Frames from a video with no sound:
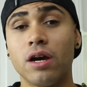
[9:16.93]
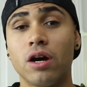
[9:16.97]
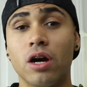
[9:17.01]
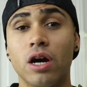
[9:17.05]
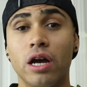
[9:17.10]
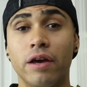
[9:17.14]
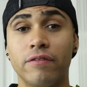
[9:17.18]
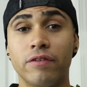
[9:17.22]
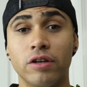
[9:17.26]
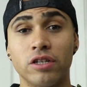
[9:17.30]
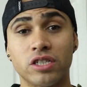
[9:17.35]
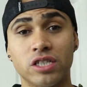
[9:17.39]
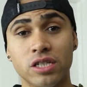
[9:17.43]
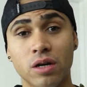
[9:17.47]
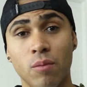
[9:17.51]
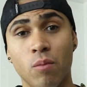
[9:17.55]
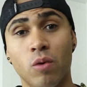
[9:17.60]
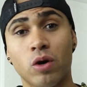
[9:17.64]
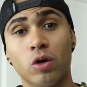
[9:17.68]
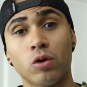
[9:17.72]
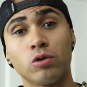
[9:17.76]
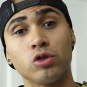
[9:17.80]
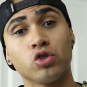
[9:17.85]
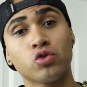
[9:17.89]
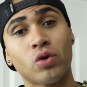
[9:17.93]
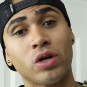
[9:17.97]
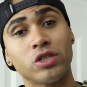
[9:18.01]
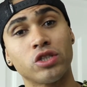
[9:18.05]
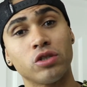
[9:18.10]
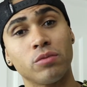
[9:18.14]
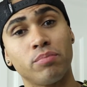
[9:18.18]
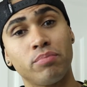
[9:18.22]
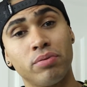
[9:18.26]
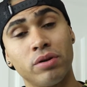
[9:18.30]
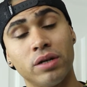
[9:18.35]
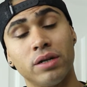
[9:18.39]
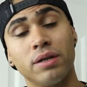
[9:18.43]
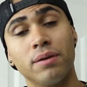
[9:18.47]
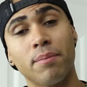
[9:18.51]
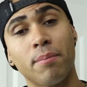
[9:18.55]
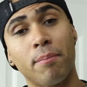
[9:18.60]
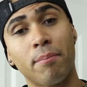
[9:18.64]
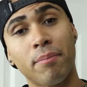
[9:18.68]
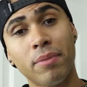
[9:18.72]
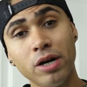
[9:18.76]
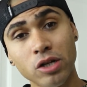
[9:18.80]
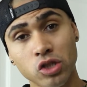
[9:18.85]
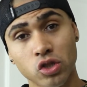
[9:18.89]
If you're someone who's trying to put
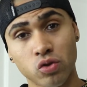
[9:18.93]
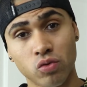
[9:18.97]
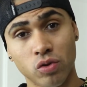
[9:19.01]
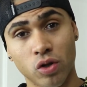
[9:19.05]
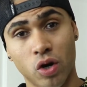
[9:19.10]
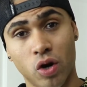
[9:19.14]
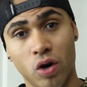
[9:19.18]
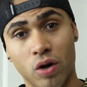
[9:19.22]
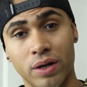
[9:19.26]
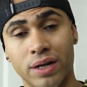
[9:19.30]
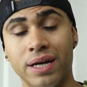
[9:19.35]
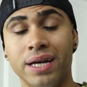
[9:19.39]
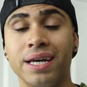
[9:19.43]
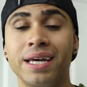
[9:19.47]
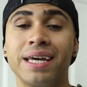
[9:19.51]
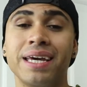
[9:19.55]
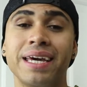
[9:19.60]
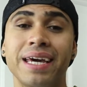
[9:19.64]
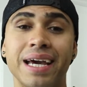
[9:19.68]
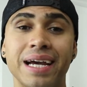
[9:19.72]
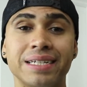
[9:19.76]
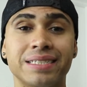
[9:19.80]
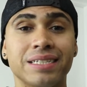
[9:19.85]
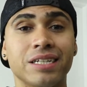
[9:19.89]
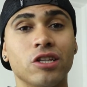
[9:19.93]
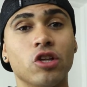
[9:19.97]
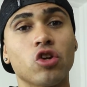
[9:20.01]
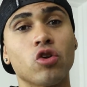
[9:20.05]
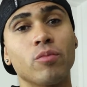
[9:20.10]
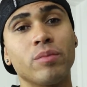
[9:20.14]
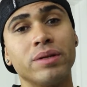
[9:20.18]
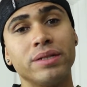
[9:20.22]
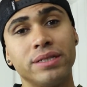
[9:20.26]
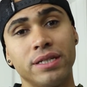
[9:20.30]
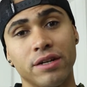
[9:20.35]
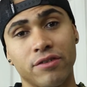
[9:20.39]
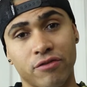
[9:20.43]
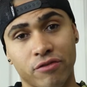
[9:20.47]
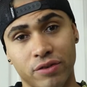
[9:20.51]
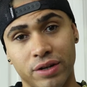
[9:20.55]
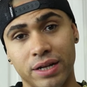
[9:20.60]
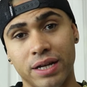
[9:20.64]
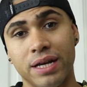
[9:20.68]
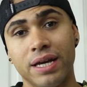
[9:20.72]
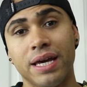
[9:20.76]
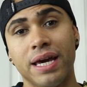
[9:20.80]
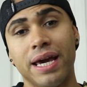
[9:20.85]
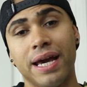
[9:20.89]
muscle on, it's a little bit
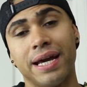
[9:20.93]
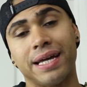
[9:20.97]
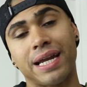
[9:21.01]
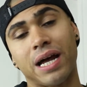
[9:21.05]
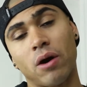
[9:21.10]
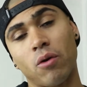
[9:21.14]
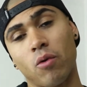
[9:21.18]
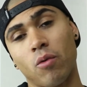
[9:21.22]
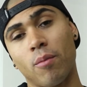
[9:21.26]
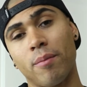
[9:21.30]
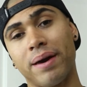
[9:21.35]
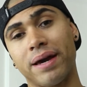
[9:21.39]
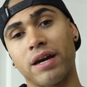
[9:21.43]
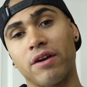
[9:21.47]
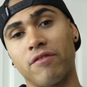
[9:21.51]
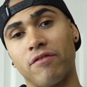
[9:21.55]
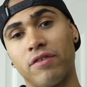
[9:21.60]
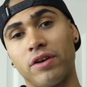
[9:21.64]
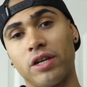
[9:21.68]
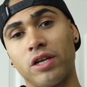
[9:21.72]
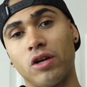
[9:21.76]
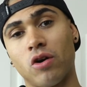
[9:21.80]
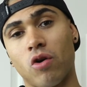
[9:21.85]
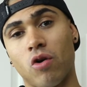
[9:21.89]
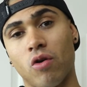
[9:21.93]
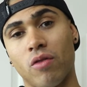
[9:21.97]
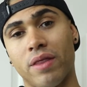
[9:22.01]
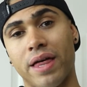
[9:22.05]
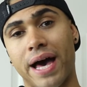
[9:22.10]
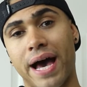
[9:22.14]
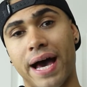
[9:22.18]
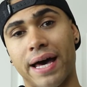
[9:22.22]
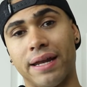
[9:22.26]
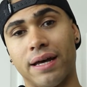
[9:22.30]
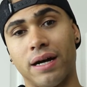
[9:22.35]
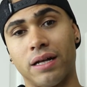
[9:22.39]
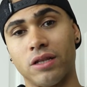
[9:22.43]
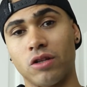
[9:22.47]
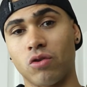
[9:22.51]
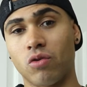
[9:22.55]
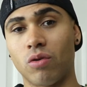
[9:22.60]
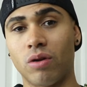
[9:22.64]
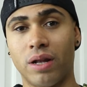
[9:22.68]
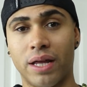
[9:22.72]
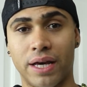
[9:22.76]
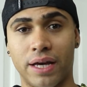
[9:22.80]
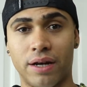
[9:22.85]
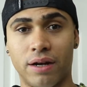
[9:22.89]
different. And I will make a video on that a
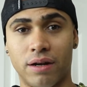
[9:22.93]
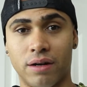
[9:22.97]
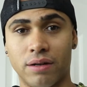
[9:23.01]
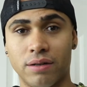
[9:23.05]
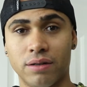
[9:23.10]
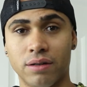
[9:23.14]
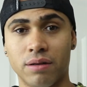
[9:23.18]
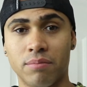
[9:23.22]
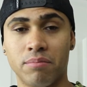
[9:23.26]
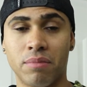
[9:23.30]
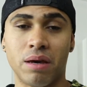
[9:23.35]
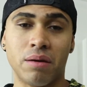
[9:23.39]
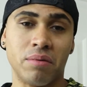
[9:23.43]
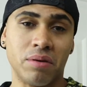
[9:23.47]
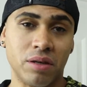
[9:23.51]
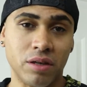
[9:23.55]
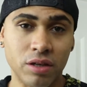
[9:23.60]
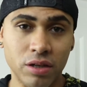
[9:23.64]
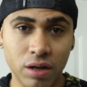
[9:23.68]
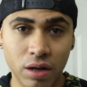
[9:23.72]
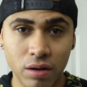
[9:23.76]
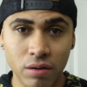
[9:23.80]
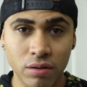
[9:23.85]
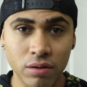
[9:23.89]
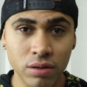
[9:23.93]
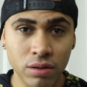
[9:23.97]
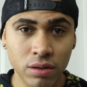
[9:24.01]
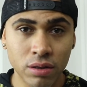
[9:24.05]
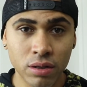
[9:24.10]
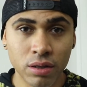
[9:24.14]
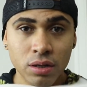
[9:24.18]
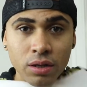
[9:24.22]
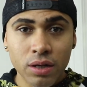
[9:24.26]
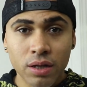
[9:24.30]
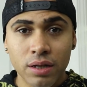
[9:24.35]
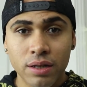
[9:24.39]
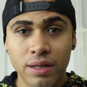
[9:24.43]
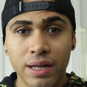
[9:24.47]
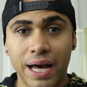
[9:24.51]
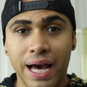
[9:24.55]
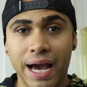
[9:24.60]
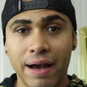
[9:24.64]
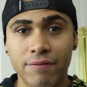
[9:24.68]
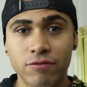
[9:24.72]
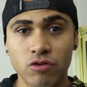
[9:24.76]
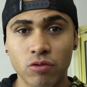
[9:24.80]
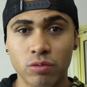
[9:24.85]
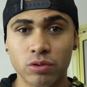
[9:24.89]
little later. Maybe, not
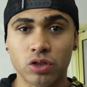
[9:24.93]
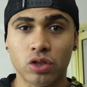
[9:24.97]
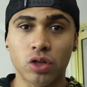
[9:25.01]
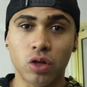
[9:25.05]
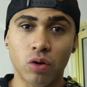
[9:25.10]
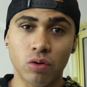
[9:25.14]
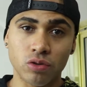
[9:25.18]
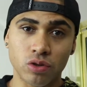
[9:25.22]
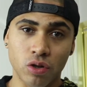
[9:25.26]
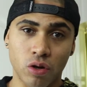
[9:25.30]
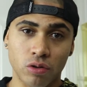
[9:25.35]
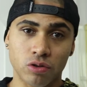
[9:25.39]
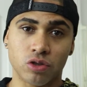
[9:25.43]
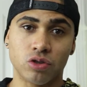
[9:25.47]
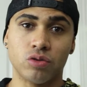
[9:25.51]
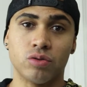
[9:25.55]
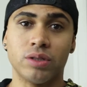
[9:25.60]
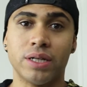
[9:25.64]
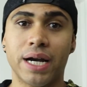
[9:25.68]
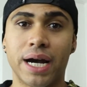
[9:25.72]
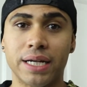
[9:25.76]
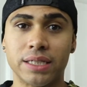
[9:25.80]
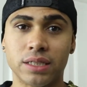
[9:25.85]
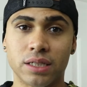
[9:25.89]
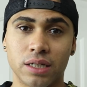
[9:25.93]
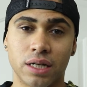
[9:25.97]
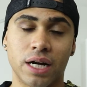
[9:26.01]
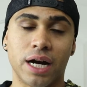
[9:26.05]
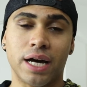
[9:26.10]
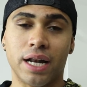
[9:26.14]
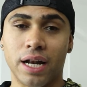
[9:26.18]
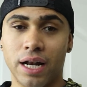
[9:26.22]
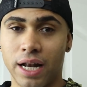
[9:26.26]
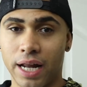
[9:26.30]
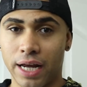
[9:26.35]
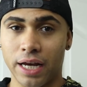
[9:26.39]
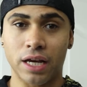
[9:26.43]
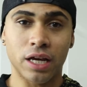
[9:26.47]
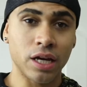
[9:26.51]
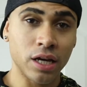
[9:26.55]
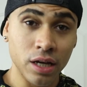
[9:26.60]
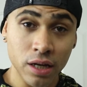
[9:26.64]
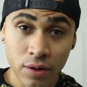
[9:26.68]
have too much clothes on so you guys can kind of like